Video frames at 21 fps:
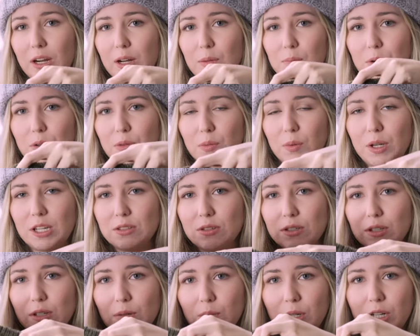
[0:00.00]
it both ways.
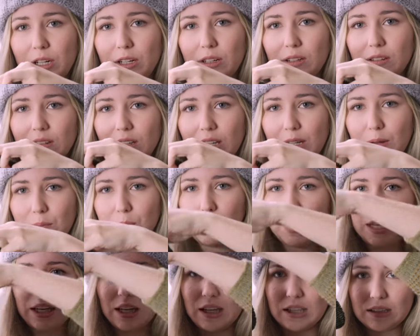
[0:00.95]
You can wear it like
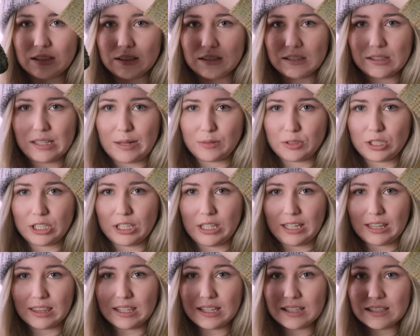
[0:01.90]
big and slouchy
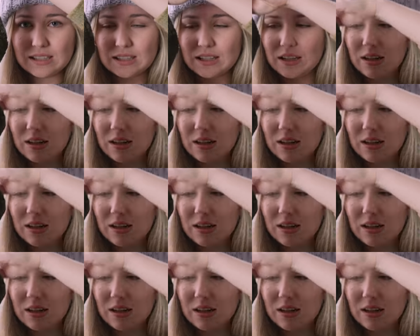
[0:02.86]
like this,